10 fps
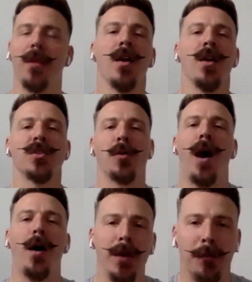so
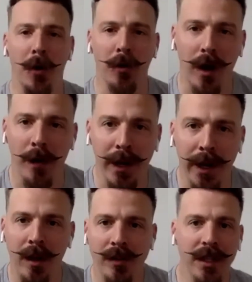I'll be programming
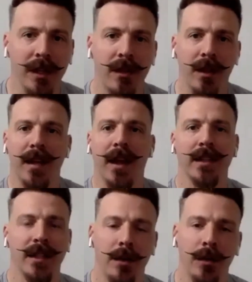and I'll send a
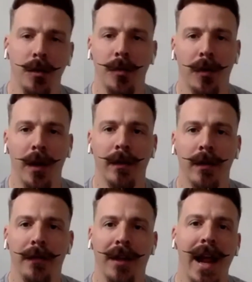text in our group thread.
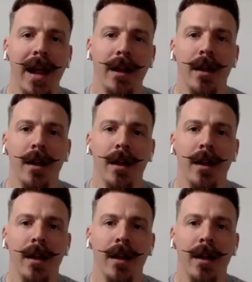I'm like, hey,